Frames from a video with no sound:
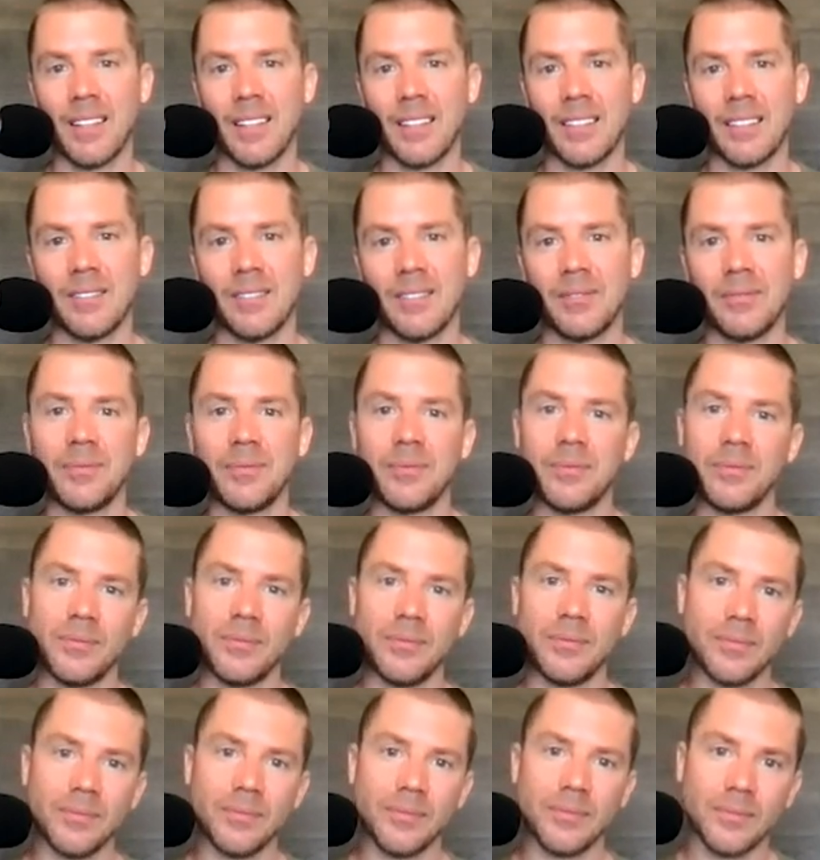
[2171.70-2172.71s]

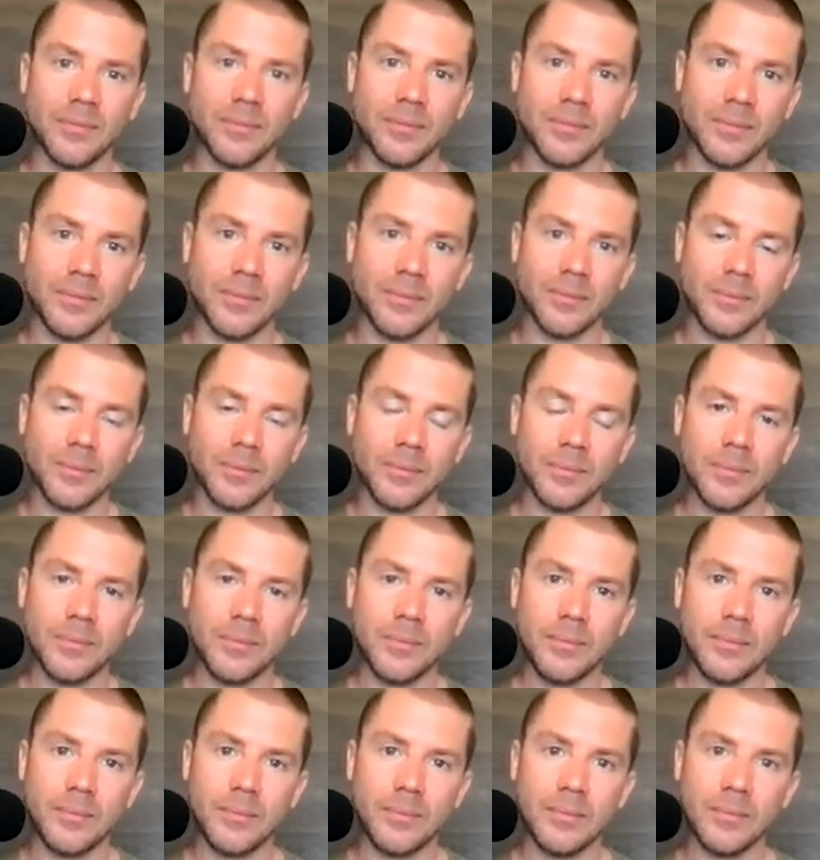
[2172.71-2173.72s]

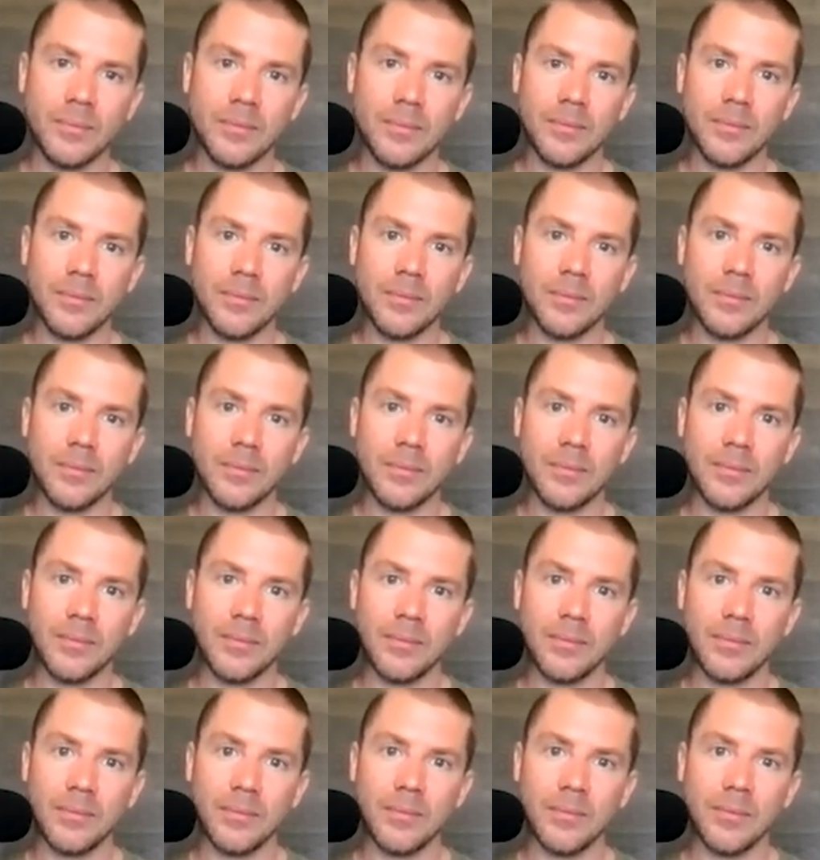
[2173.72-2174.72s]

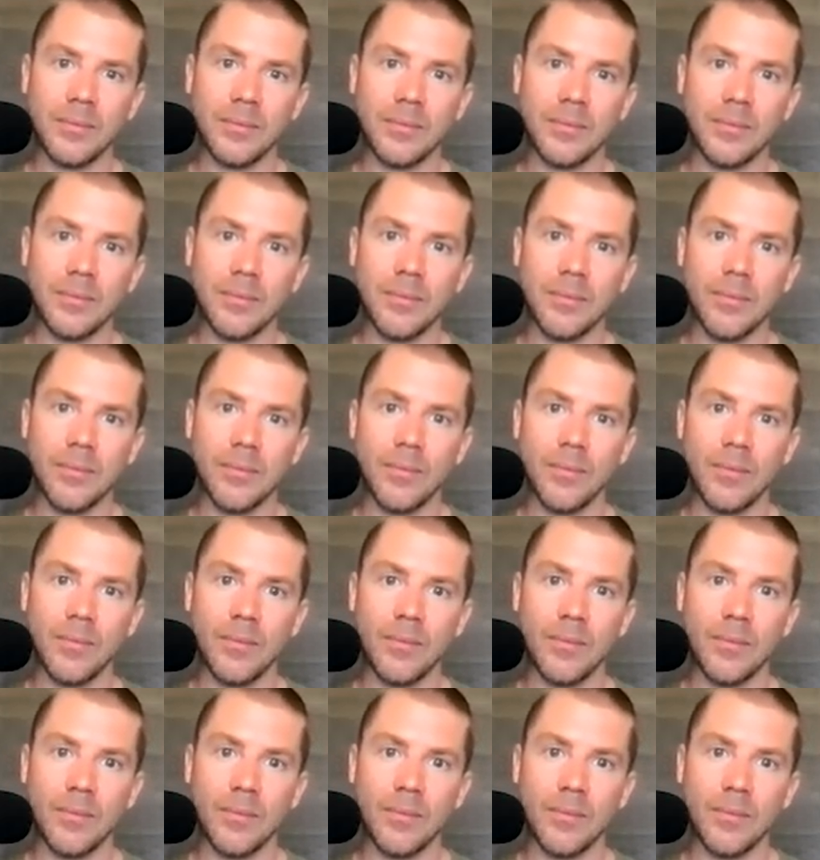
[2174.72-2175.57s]
(silent)